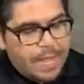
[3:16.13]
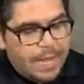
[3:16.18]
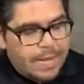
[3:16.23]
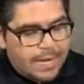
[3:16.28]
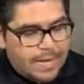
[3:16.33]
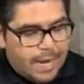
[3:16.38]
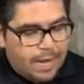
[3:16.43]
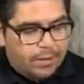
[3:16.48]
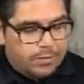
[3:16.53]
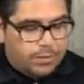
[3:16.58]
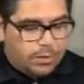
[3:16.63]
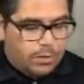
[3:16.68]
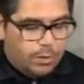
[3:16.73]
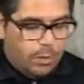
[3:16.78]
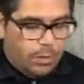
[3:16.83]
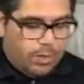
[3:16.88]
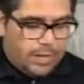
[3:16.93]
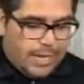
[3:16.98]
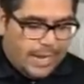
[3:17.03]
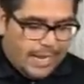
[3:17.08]
Now the
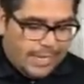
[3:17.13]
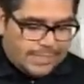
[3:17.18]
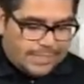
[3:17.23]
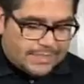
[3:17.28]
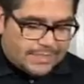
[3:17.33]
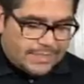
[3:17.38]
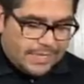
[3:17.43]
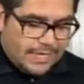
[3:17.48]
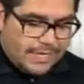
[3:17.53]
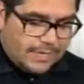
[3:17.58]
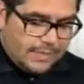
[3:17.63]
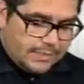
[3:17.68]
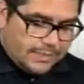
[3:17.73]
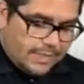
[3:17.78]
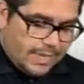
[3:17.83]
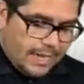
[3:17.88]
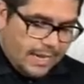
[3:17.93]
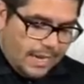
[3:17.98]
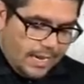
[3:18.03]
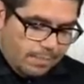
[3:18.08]
Lord had said
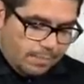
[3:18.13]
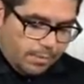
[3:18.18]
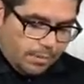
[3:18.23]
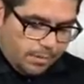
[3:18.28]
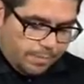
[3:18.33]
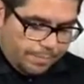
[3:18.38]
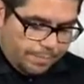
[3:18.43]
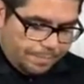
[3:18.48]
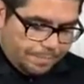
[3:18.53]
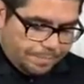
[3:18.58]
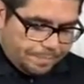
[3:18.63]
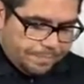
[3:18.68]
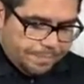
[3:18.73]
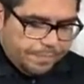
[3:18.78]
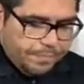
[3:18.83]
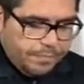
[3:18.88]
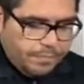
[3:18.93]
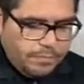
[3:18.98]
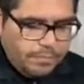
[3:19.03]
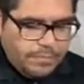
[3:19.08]
to Abram,
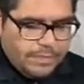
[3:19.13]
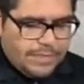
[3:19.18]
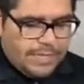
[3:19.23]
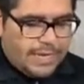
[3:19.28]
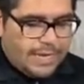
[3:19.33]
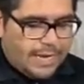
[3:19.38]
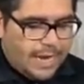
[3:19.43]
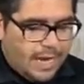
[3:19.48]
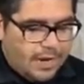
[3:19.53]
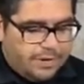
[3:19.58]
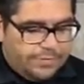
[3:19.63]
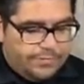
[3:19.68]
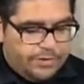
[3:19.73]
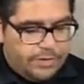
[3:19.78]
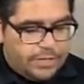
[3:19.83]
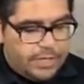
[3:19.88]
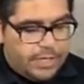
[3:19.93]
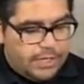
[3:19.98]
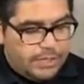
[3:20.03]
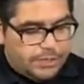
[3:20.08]
Get out of your
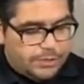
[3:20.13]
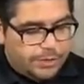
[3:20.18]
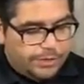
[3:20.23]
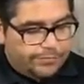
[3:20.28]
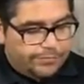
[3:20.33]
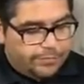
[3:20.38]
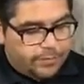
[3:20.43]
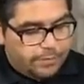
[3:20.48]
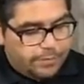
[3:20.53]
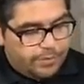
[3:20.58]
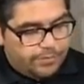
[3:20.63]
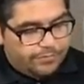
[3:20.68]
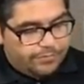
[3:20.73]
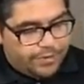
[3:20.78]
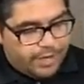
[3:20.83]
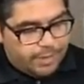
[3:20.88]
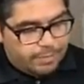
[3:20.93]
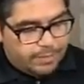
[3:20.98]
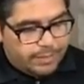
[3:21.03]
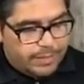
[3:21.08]
country, from your
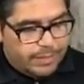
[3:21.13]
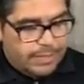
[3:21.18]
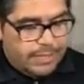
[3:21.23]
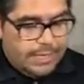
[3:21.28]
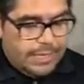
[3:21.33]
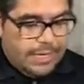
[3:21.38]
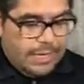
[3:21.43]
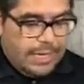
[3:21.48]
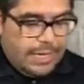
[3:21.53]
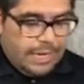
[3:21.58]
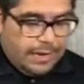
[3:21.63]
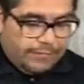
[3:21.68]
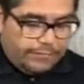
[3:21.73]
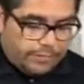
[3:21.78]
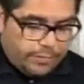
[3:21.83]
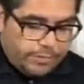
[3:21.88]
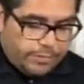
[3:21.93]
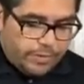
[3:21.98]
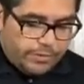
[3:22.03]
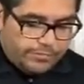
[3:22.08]
family, and
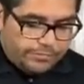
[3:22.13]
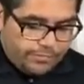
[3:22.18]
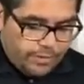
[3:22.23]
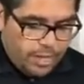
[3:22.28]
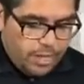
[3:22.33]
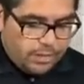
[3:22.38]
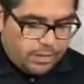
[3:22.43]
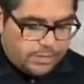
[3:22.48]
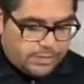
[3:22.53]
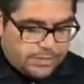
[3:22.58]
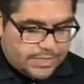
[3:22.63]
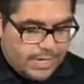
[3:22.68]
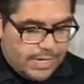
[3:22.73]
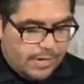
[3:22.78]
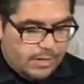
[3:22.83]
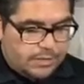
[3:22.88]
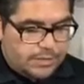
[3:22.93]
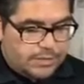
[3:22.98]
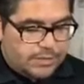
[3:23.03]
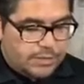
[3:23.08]
from your father's
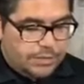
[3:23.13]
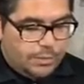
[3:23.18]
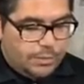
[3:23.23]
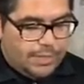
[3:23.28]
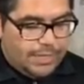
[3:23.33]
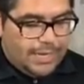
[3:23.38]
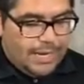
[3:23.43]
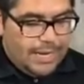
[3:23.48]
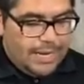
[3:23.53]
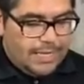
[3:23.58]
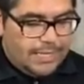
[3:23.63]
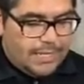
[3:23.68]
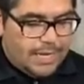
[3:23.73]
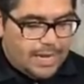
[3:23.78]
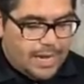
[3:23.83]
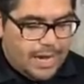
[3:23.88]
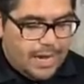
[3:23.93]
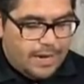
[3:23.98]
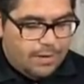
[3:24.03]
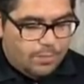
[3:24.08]
house to a land that
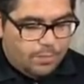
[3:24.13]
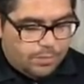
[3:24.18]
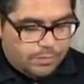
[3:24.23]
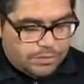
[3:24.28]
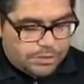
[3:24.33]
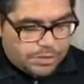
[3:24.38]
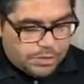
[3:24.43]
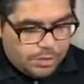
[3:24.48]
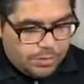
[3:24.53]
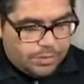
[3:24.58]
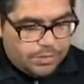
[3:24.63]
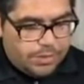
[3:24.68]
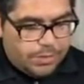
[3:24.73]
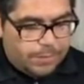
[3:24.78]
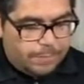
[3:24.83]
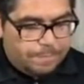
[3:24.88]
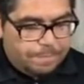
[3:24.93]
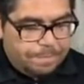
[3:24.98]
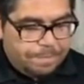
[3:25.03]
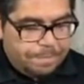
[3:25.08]
I will show you.